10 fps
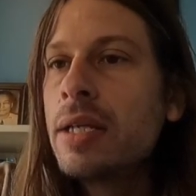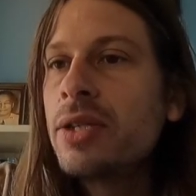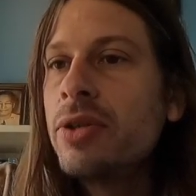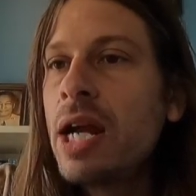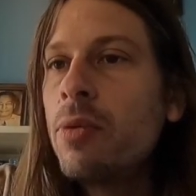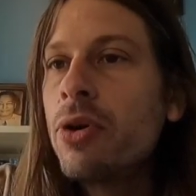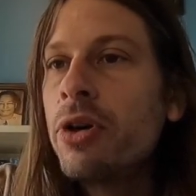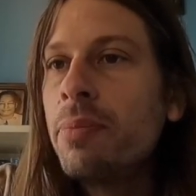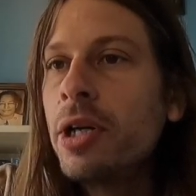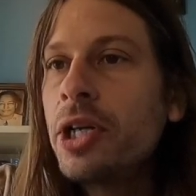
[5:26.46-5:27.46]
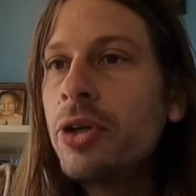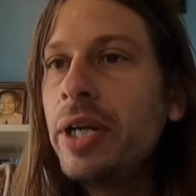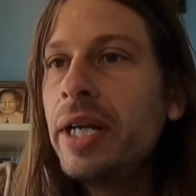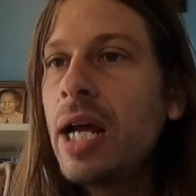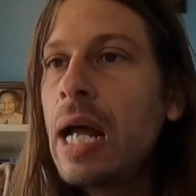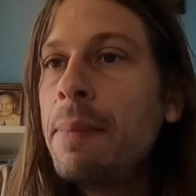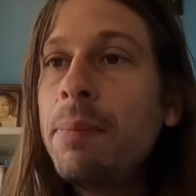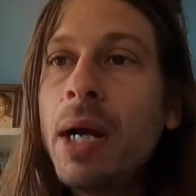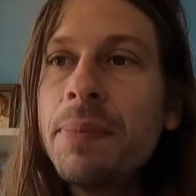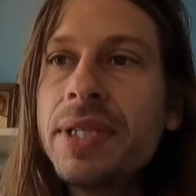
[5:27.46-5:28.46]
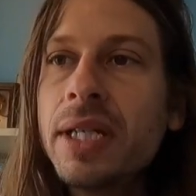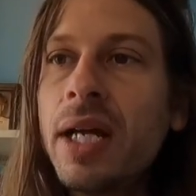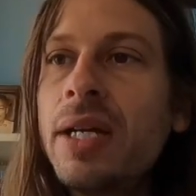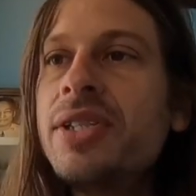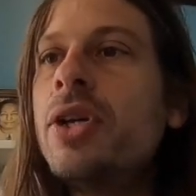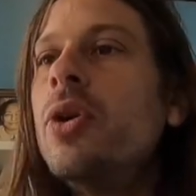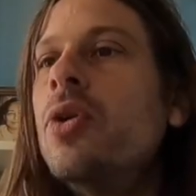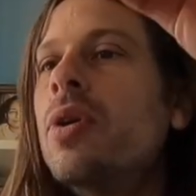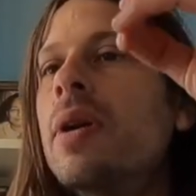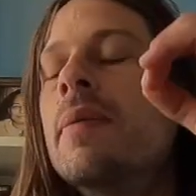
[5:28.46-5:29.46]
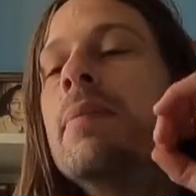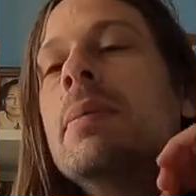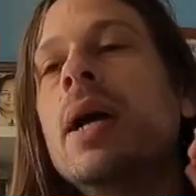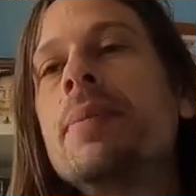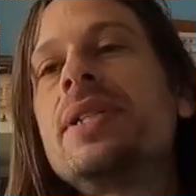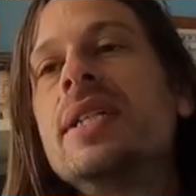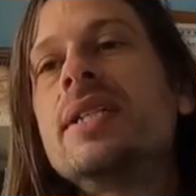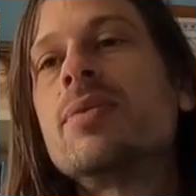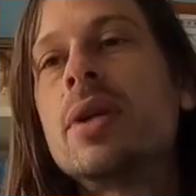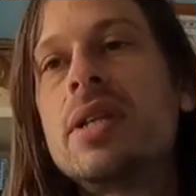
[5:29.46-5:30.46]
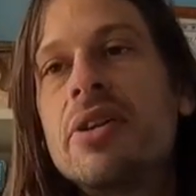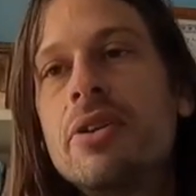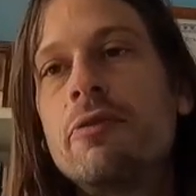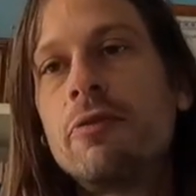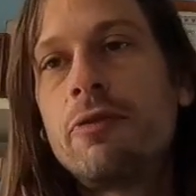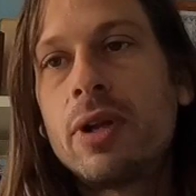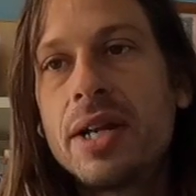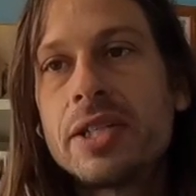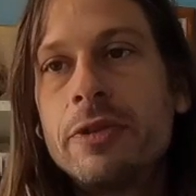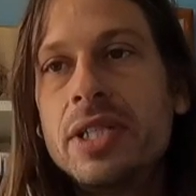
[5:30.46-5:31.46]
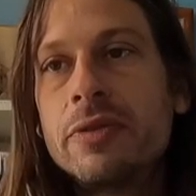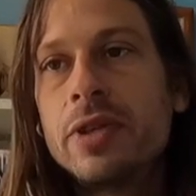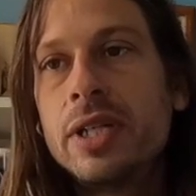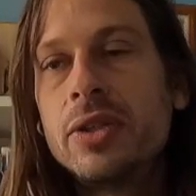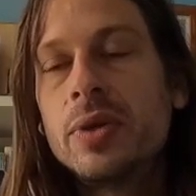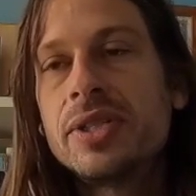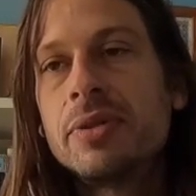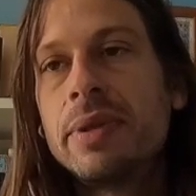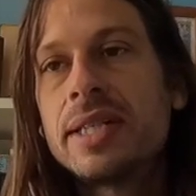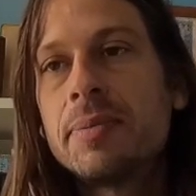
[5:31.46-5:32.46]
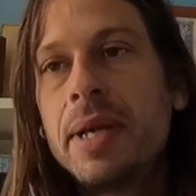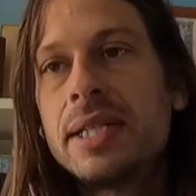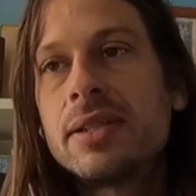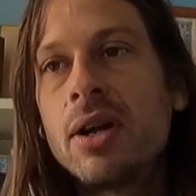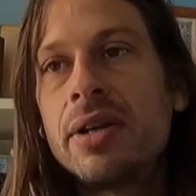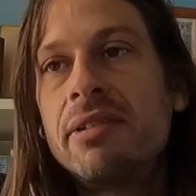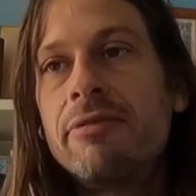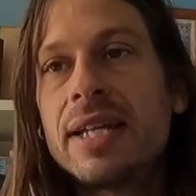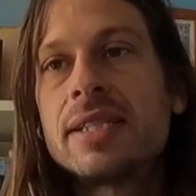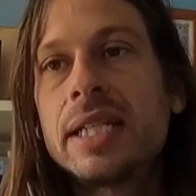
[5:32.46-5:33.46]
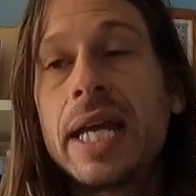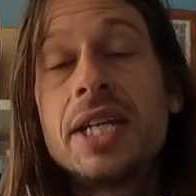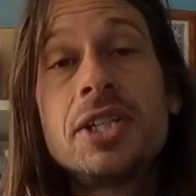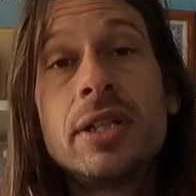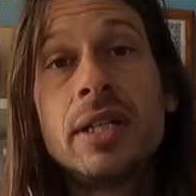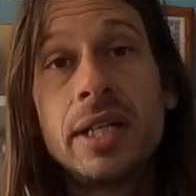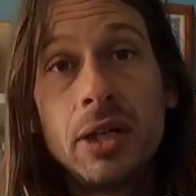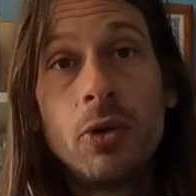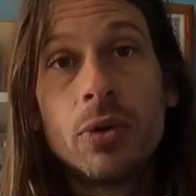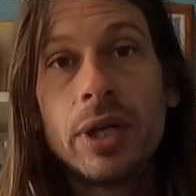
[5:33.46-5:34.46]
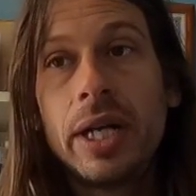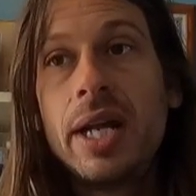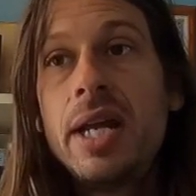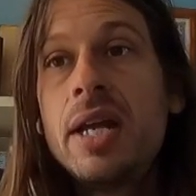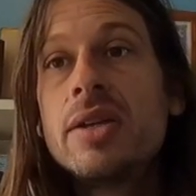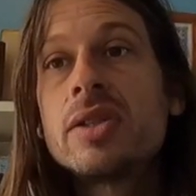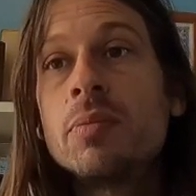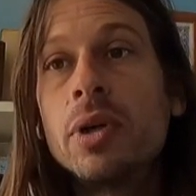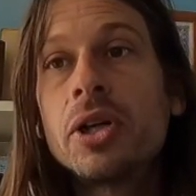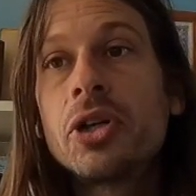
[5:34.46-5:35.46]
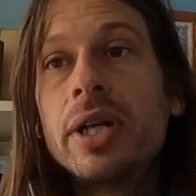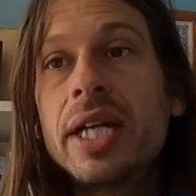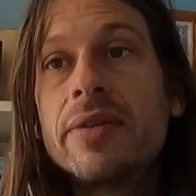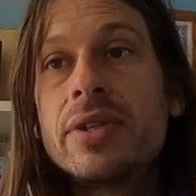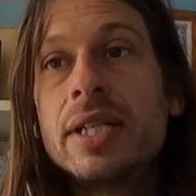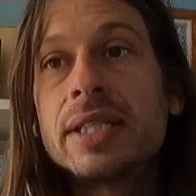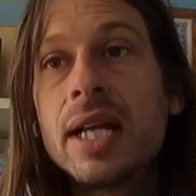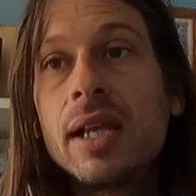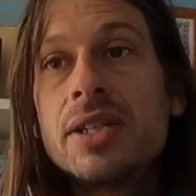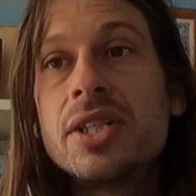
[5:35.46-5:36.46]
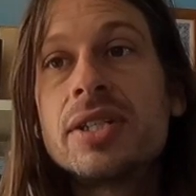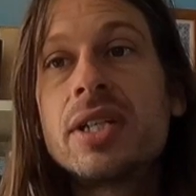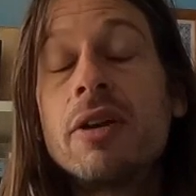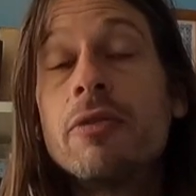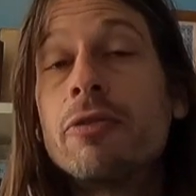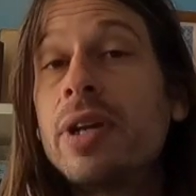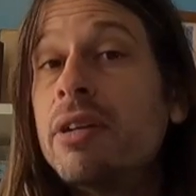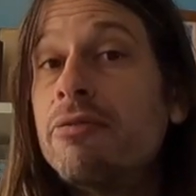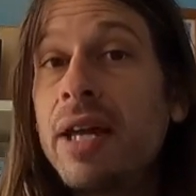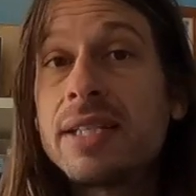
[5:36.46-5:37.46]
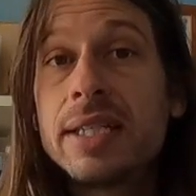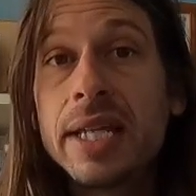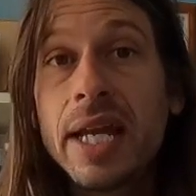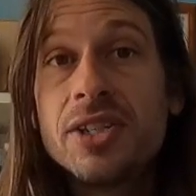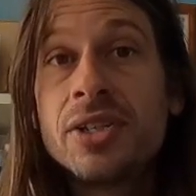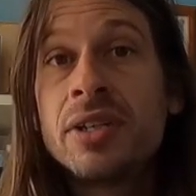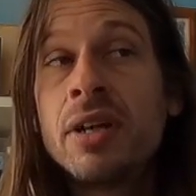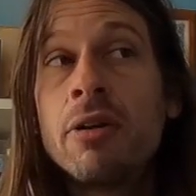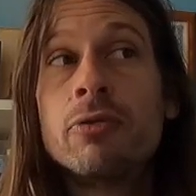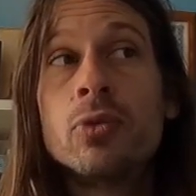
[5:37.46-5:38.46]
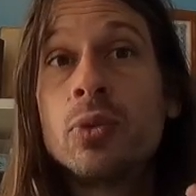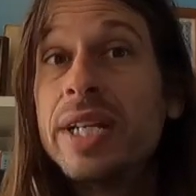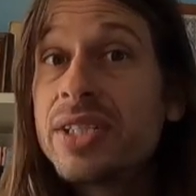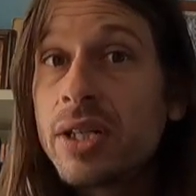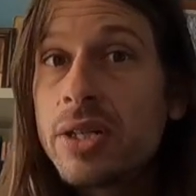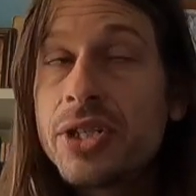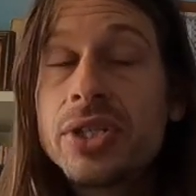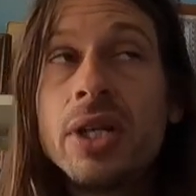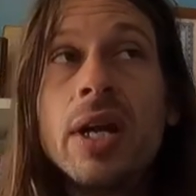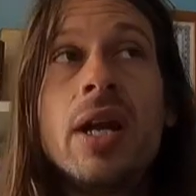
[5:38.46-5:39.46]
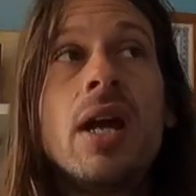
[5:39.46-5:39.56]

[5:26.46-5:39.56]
so now we'll go to Mercury, a Mimamsaka. So Mimamsa is one of the other philosophies of Hinduism that's based on investigation and inquiry. So Mercury gives the intelligence of investigation, of research,